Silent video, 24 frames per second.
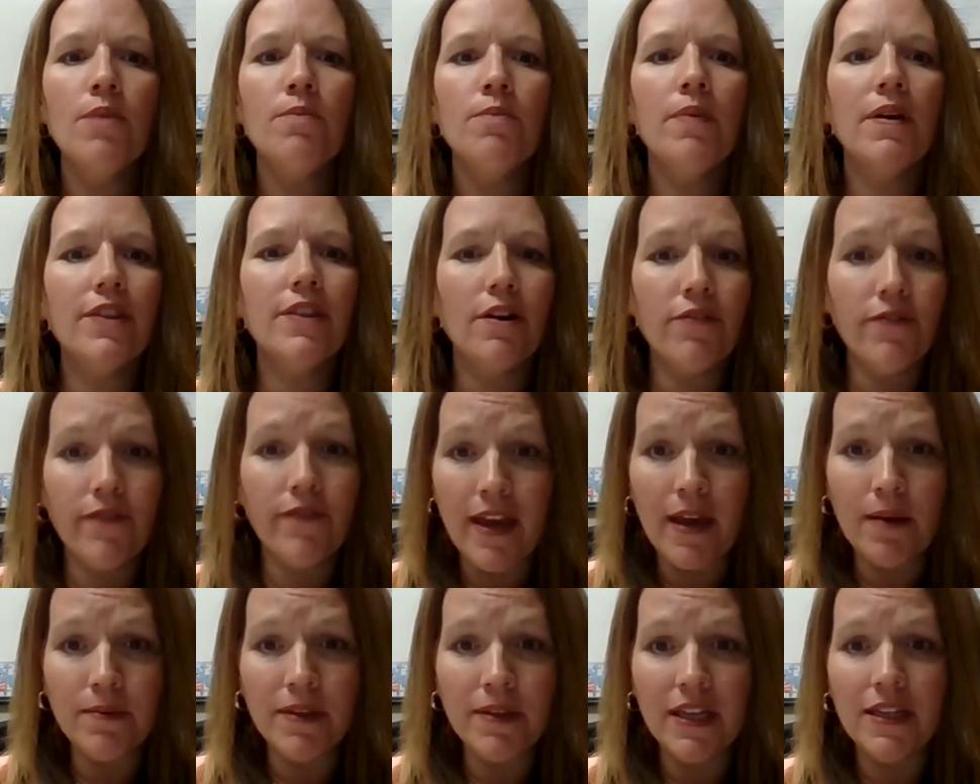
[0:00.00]
but their
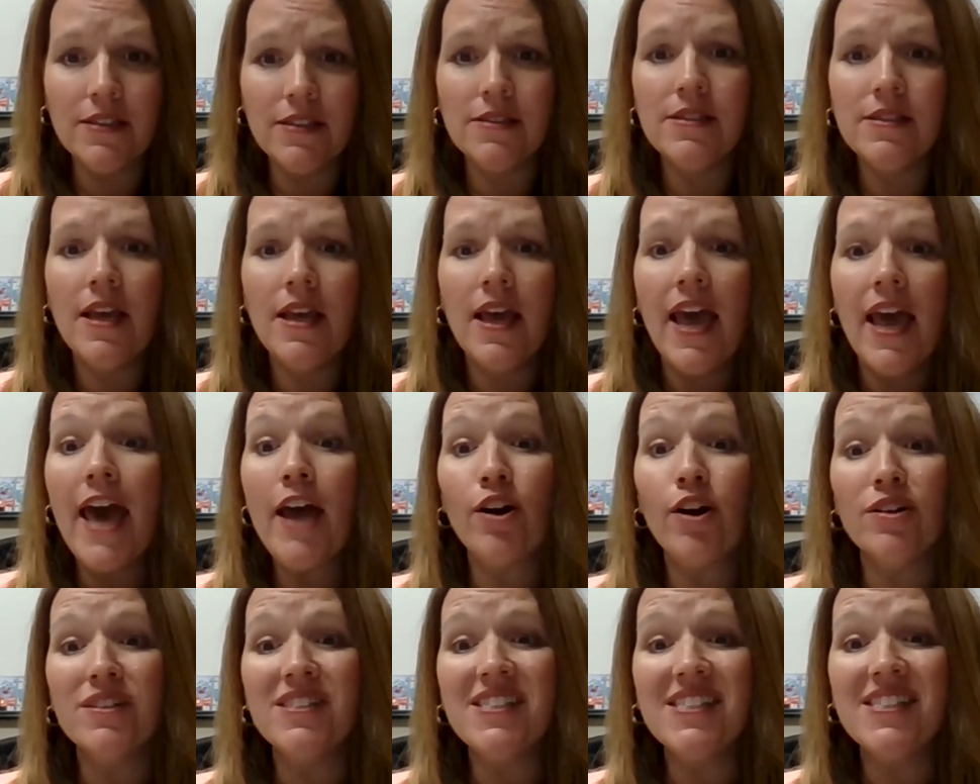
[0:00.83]
families
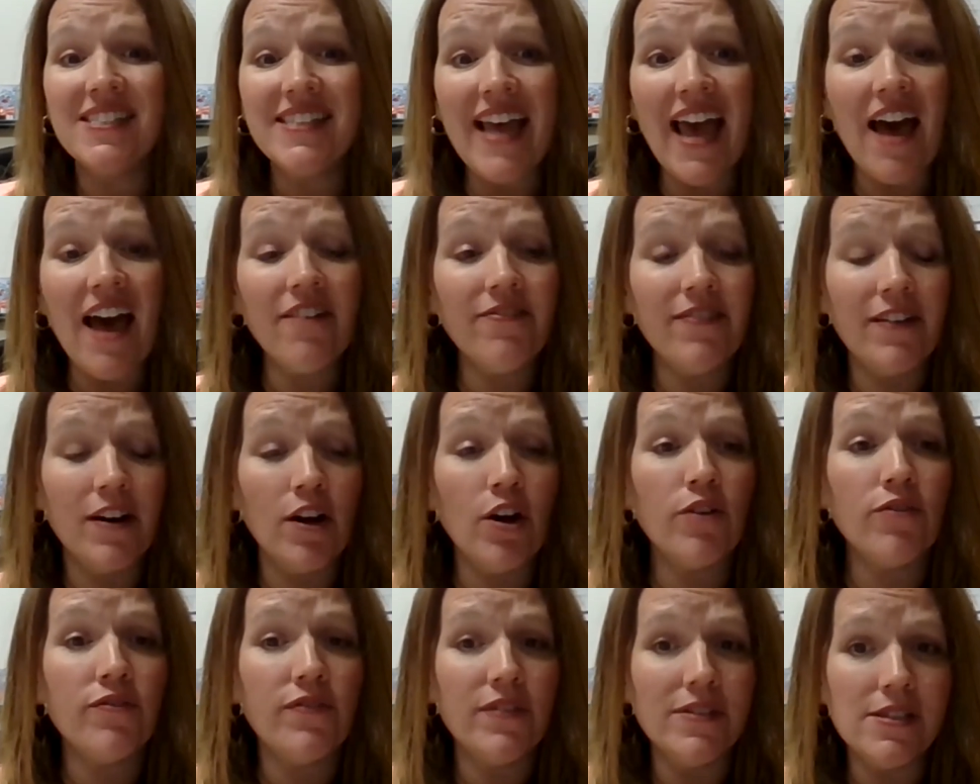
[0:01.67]
and our staff and
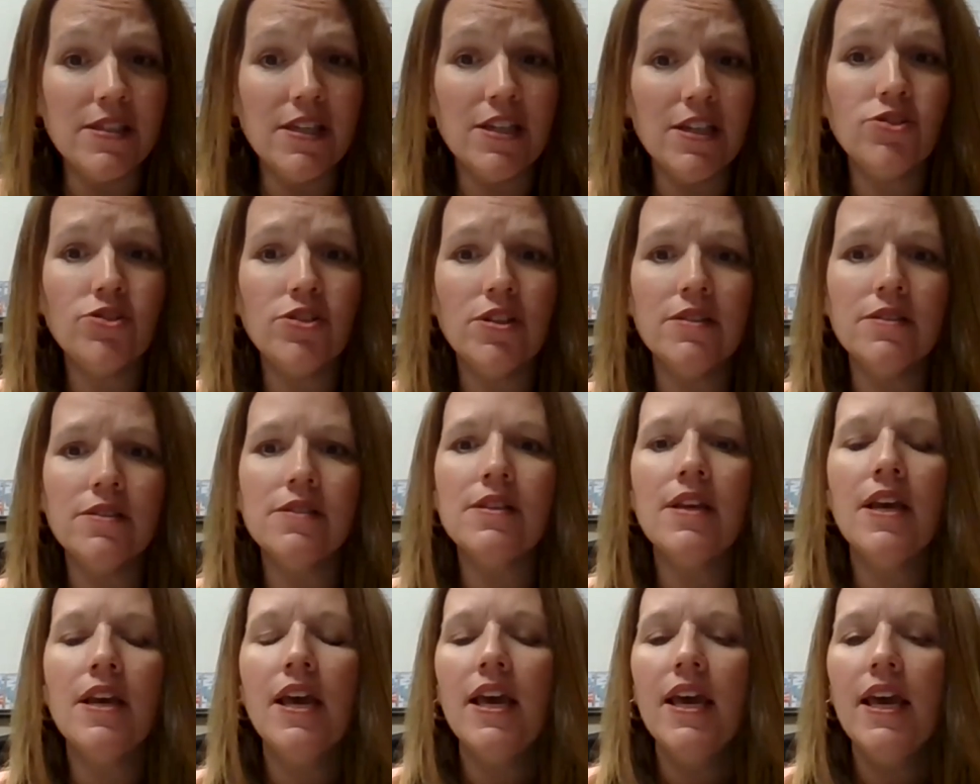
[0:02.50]
our
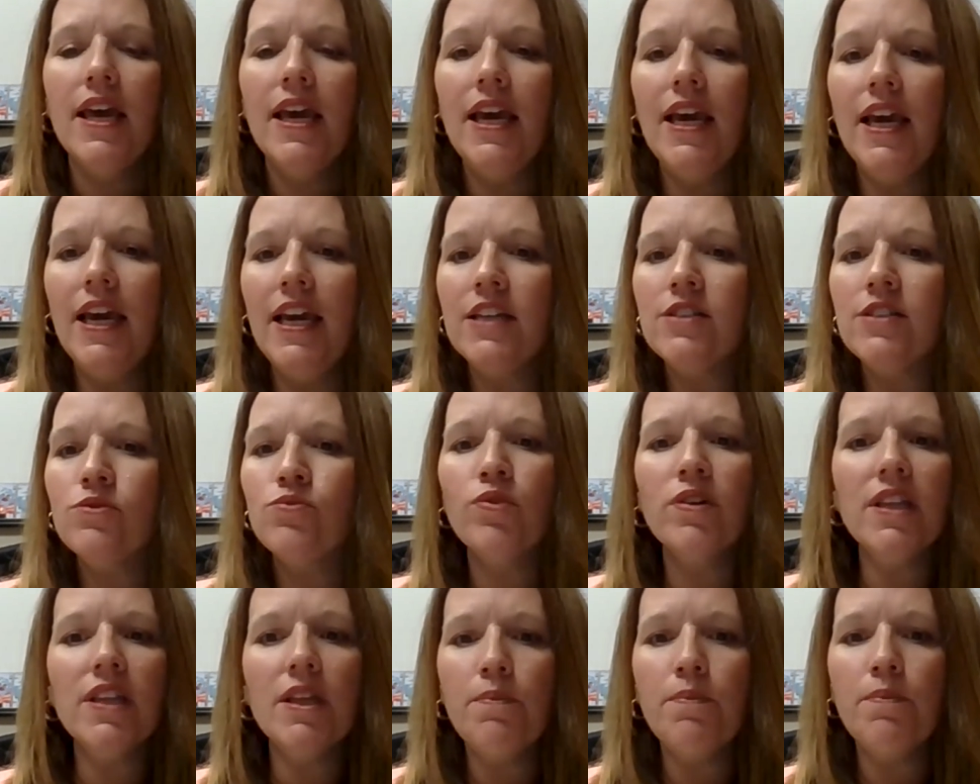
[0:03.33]
physicians is
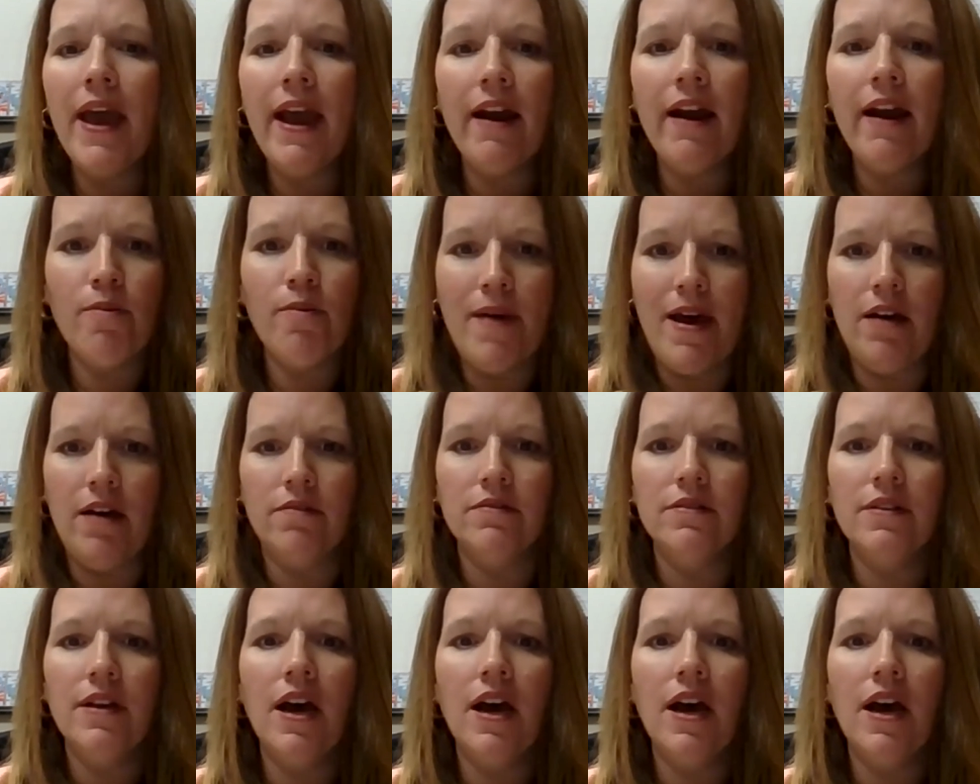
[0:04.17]
really paramount.